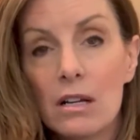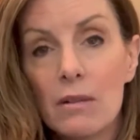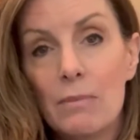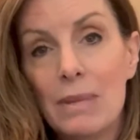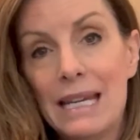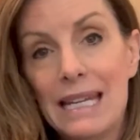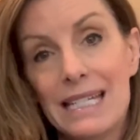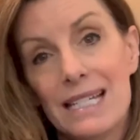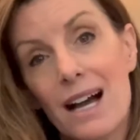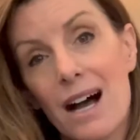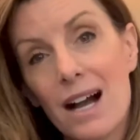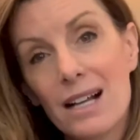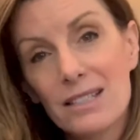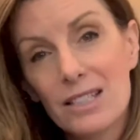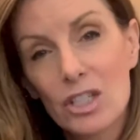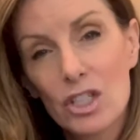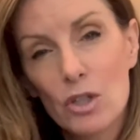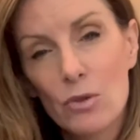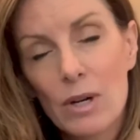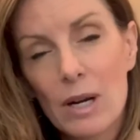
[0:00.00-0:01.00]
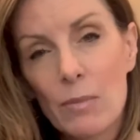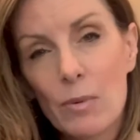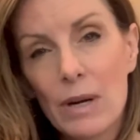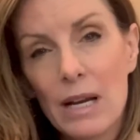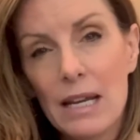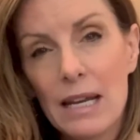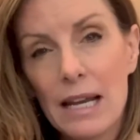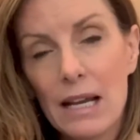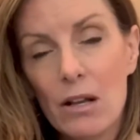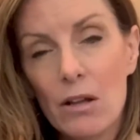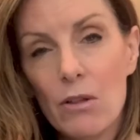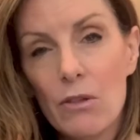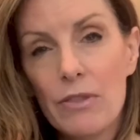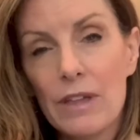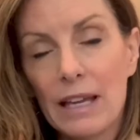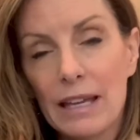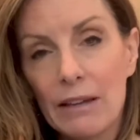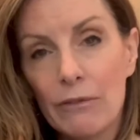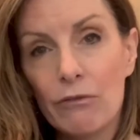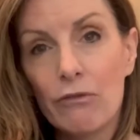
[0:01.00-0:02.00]
being toxic to our brain health
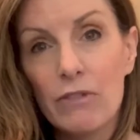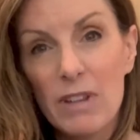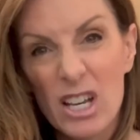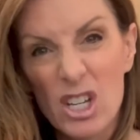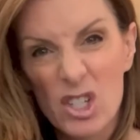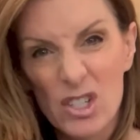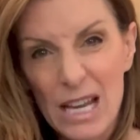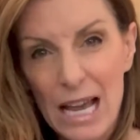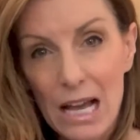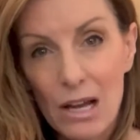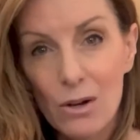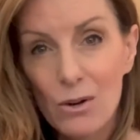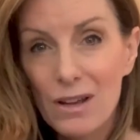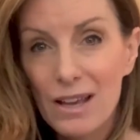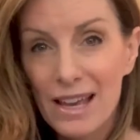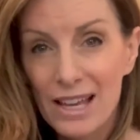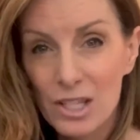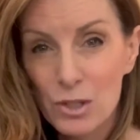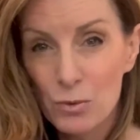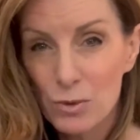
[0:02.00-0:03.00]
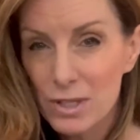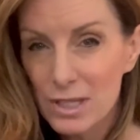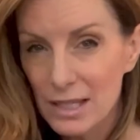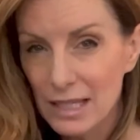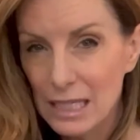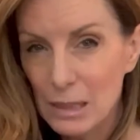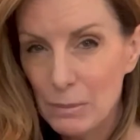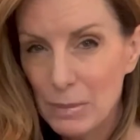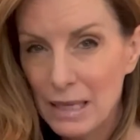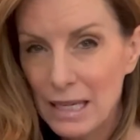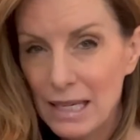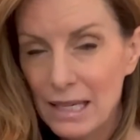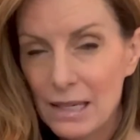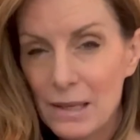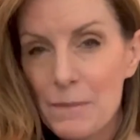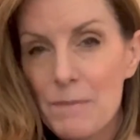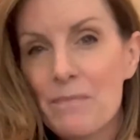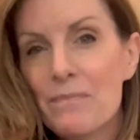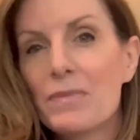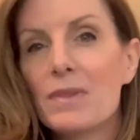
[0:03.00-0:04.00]
that get flushed out as we're
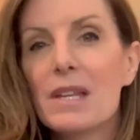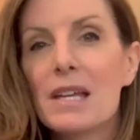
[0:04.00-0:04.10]
sleeping.